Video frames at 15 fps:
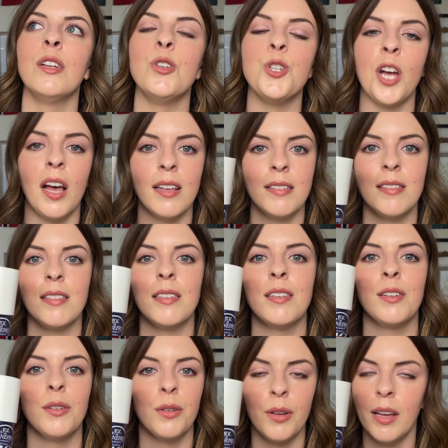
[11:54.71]
just,
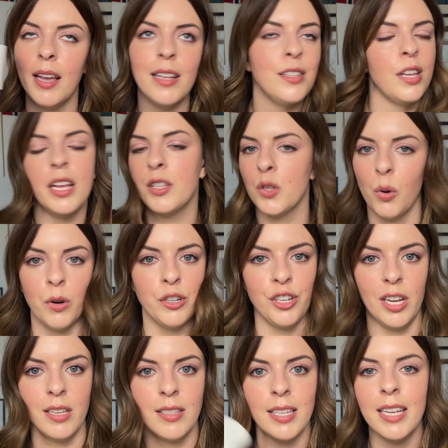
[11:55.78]
it's gorgeous.